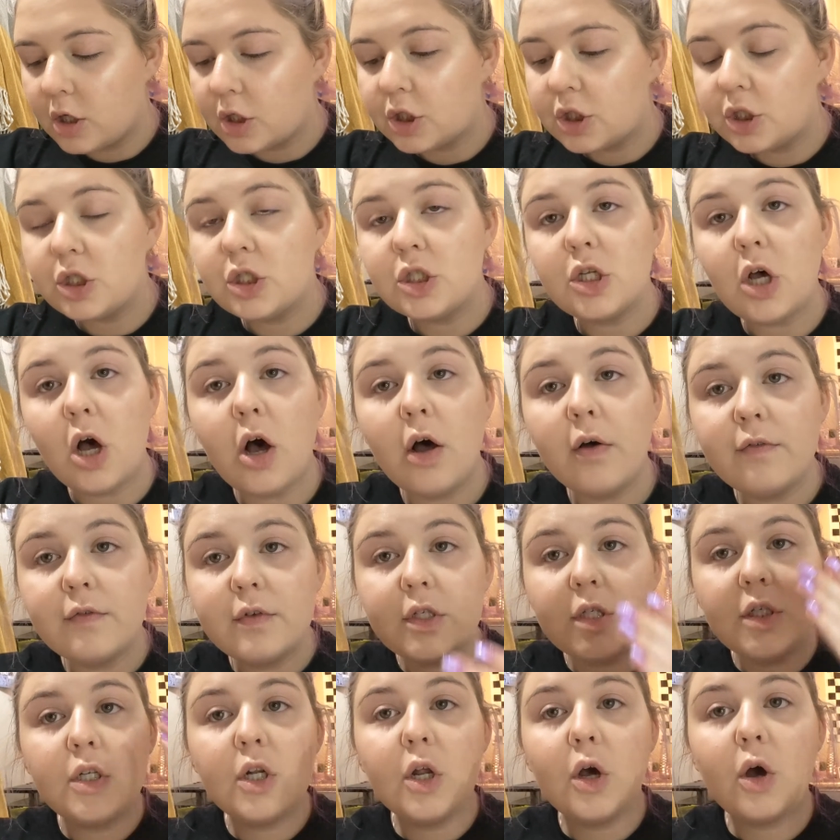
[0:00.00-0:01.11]

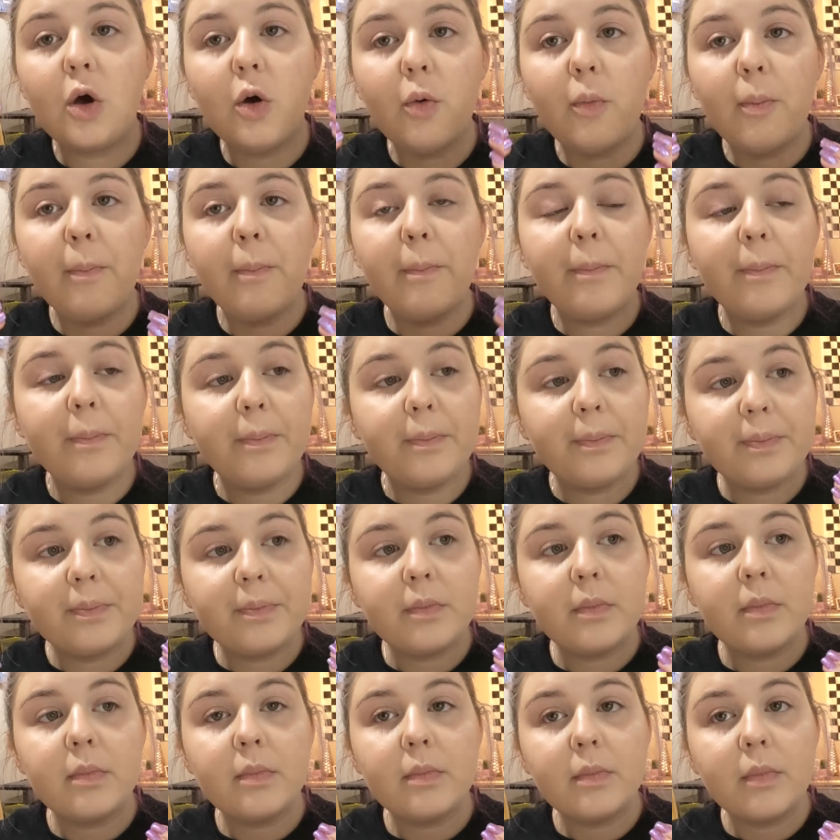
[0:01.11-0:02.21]
soft, you know,
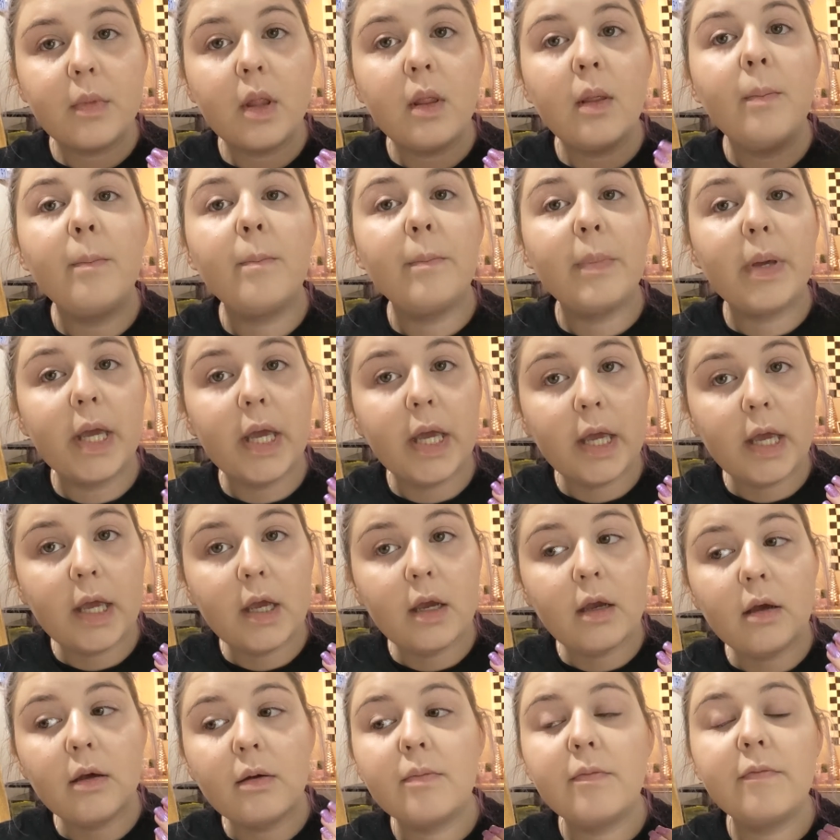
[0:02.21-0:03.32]

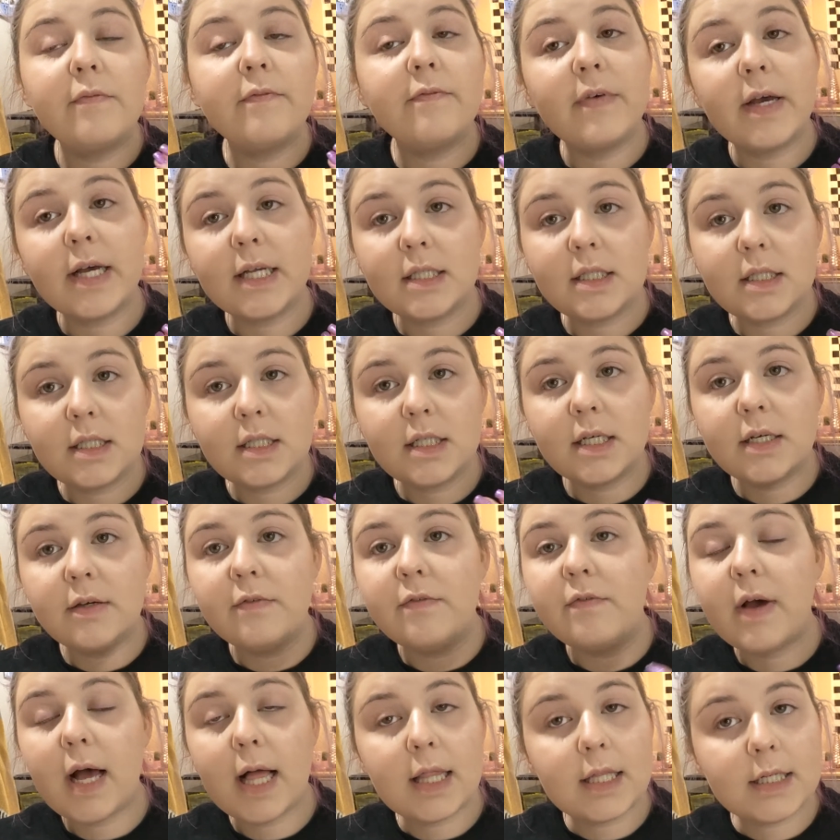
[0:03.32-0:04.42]
pink, festive
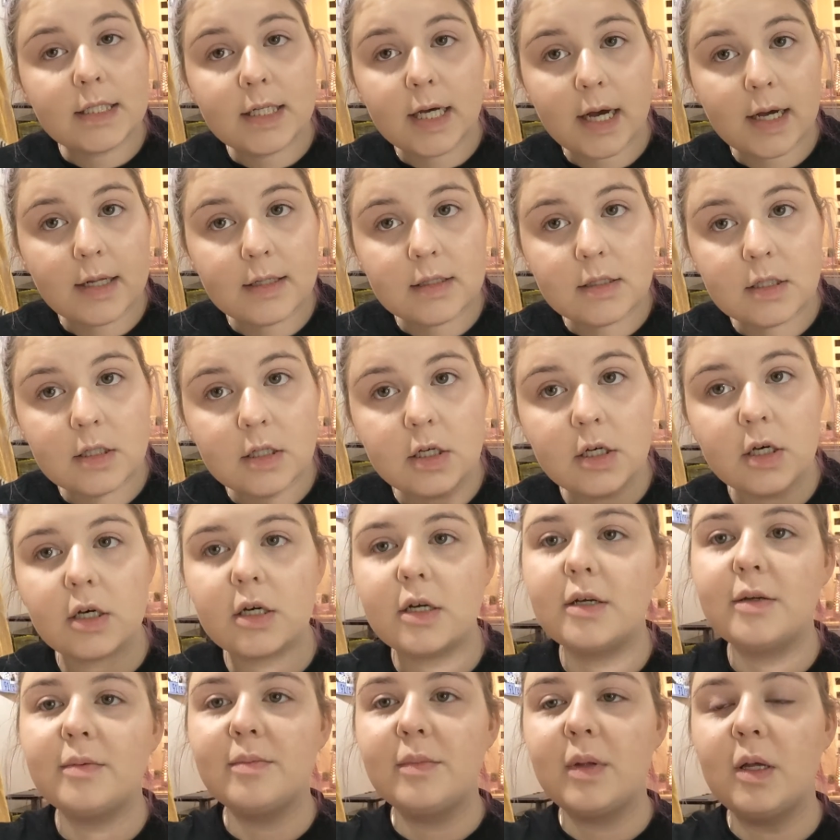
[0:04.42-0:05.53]
Valentine's
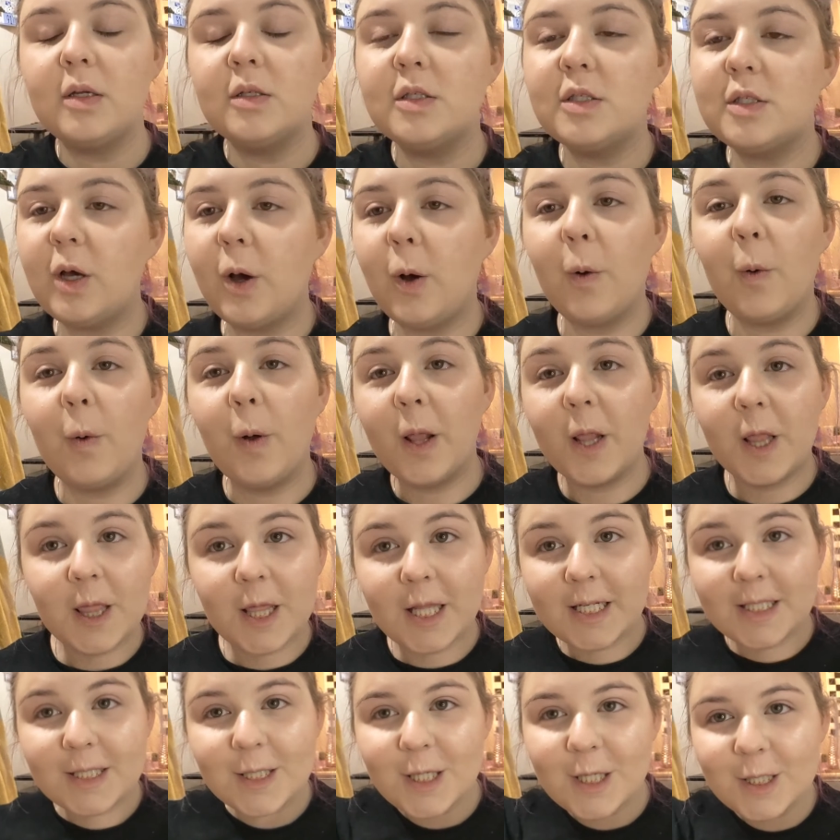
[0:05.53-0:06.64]
look. So
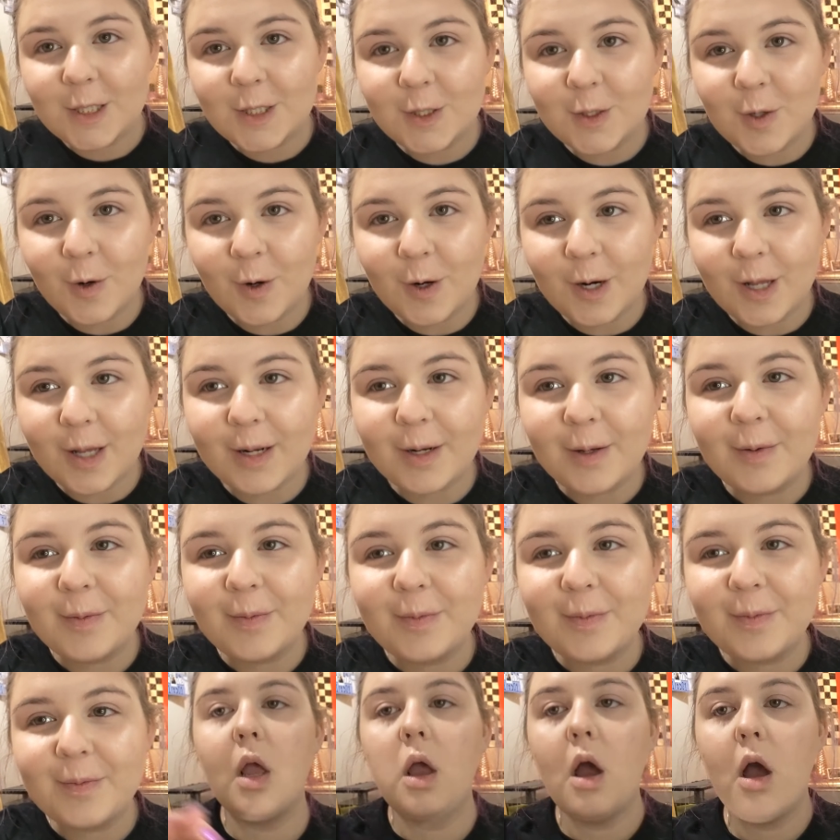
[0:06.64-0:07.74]
let's get started.
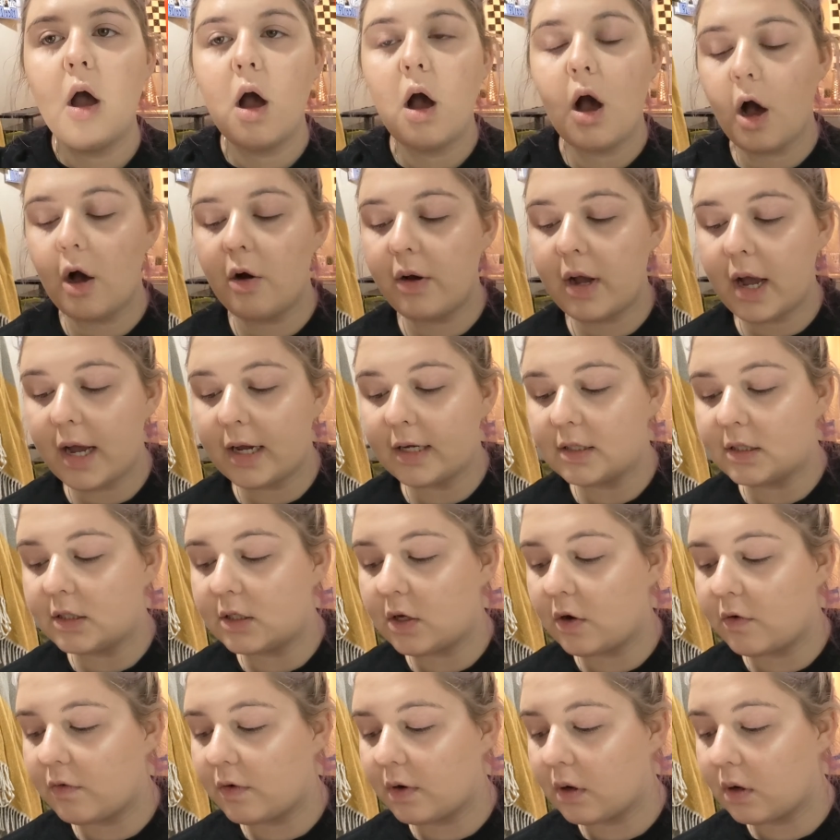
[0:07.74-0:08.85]
Okay,
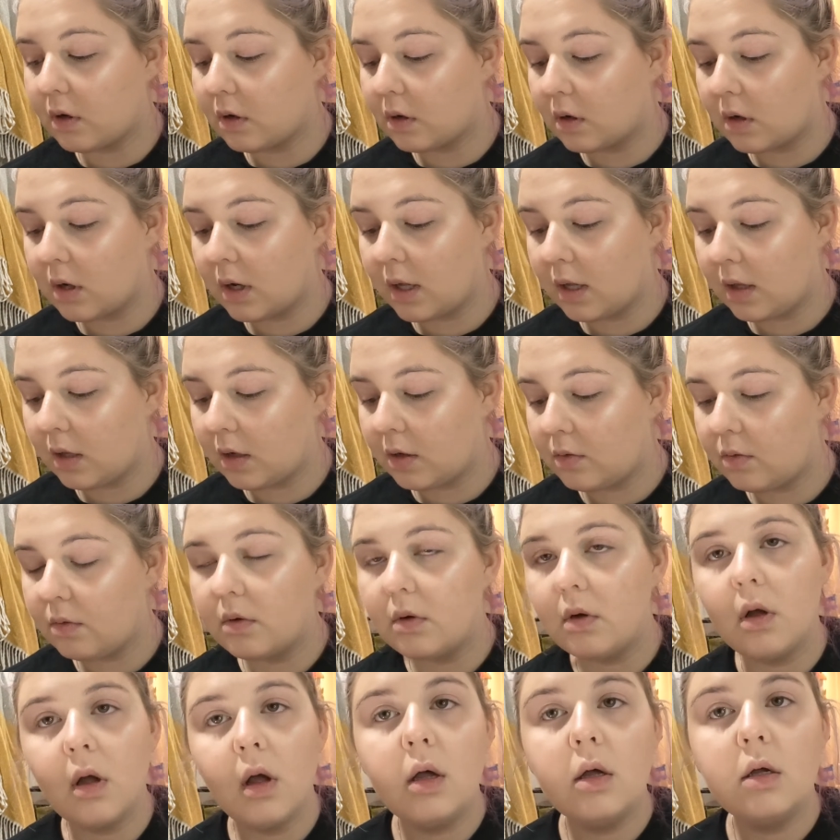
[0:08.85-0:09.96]
so for
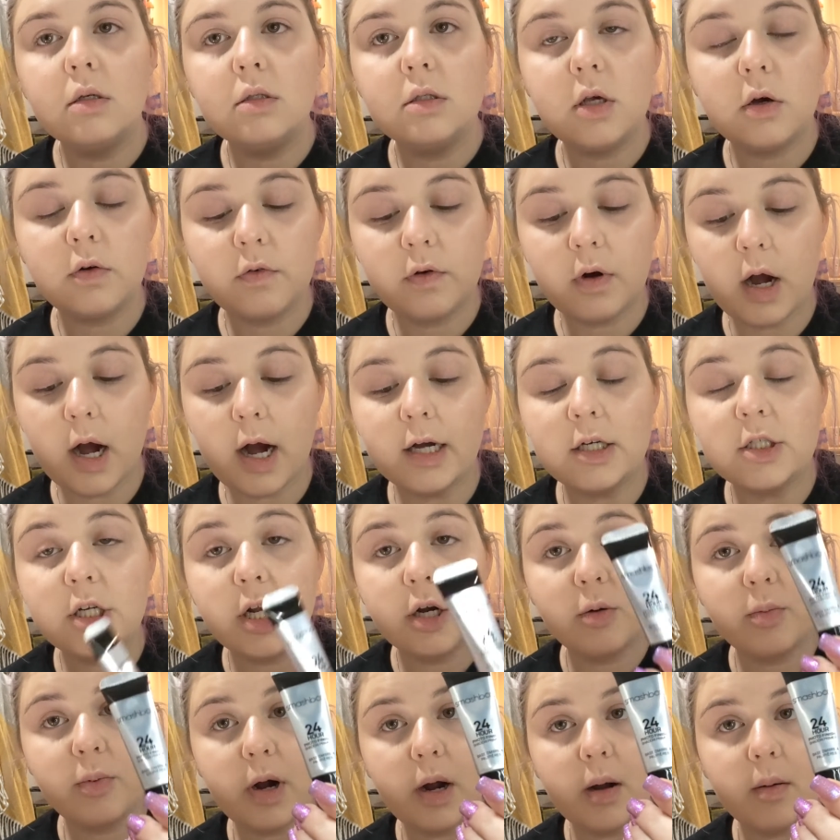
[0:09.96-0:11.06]

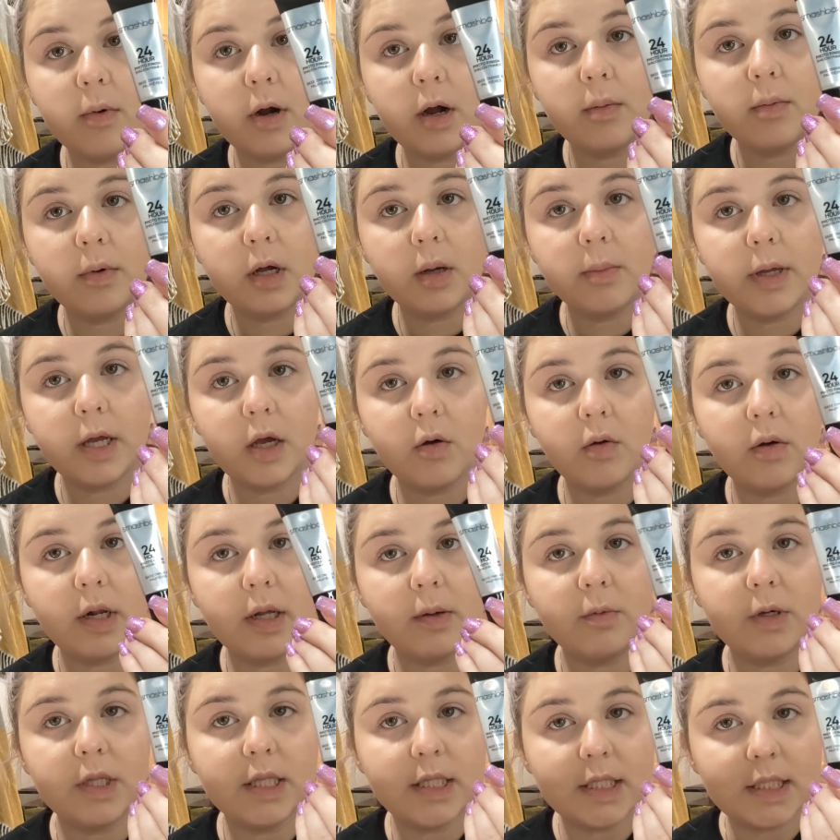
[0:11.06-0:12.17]
eyeshadow primer, I'm going to be going
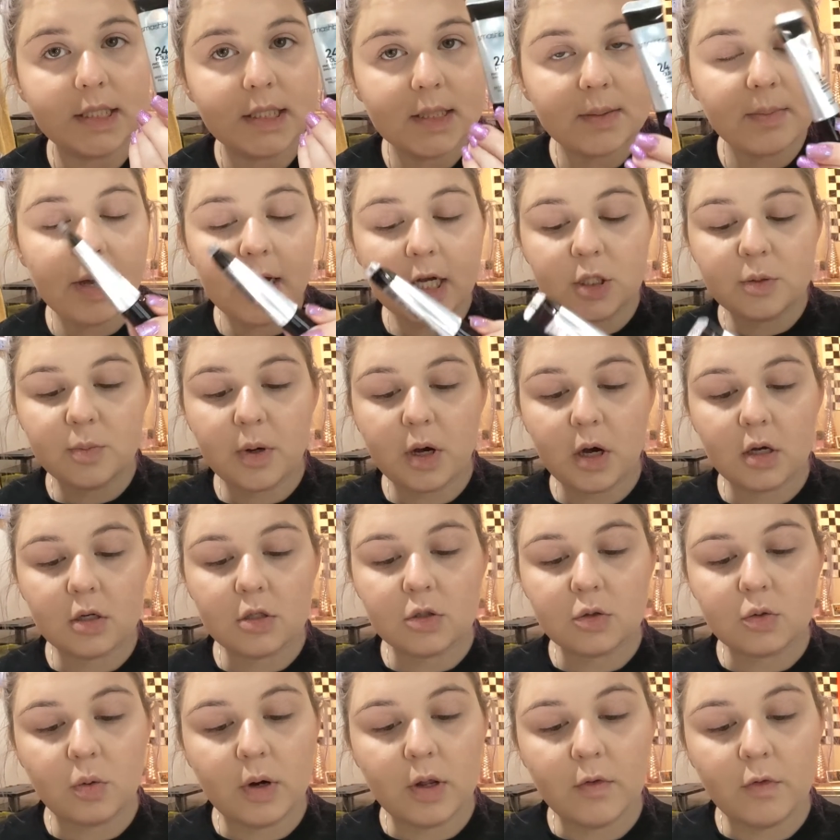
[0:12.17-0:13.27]
in with the Smashbox
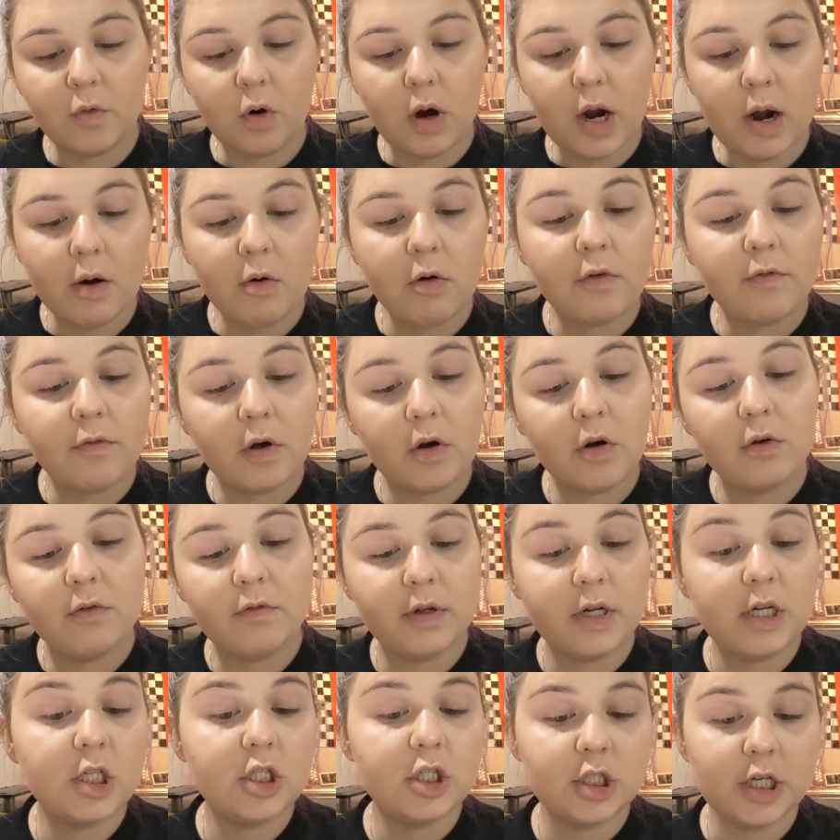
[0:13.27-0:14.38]
24-Hour Photo
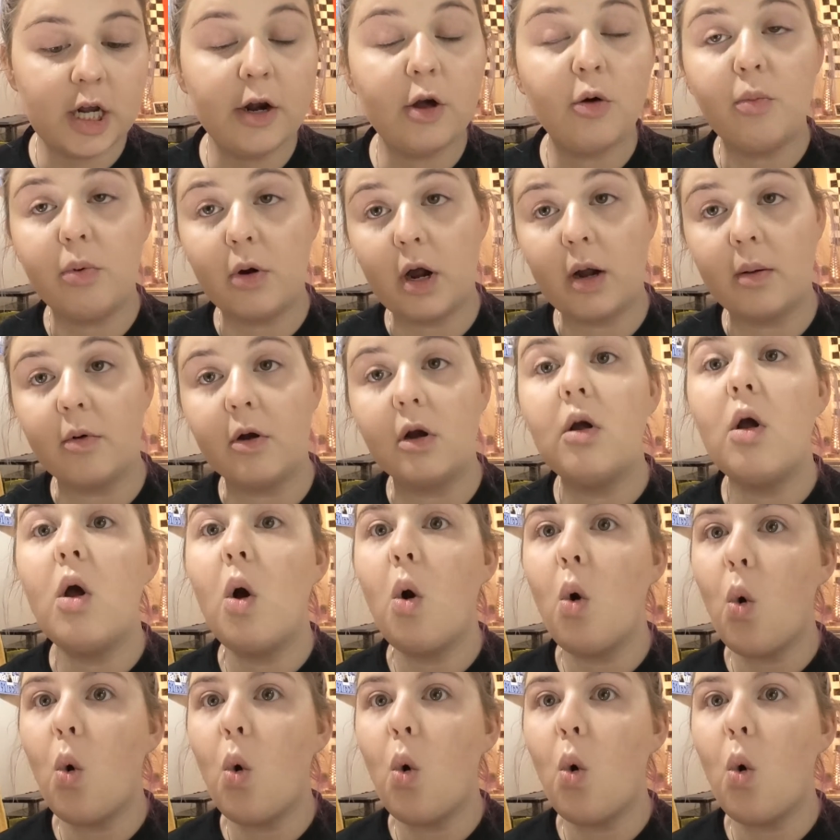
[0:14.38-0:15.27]
Finish Shadow Primer.